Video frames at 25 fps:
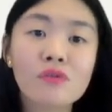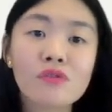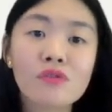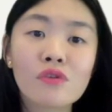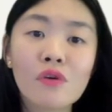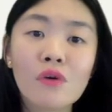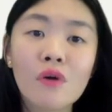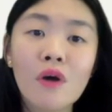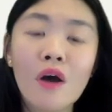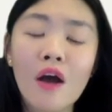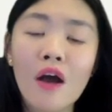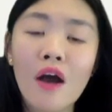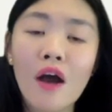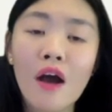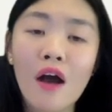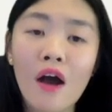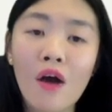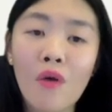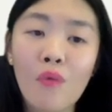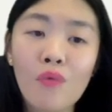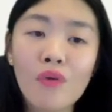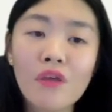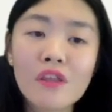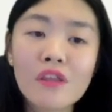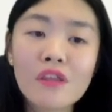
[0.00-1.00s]
So
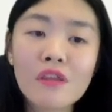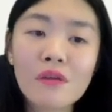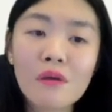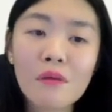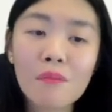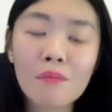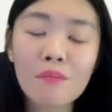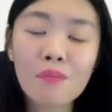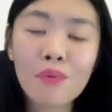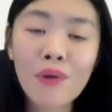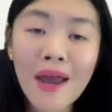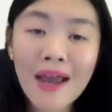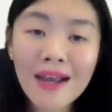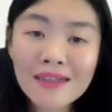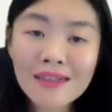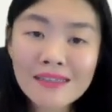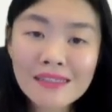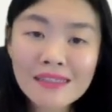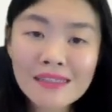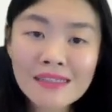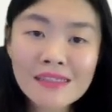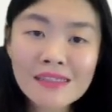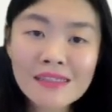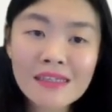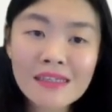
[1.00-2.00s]
with
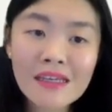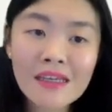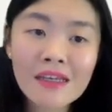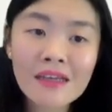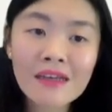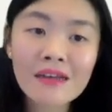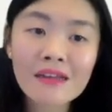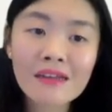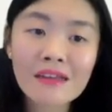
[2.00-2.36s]
practicing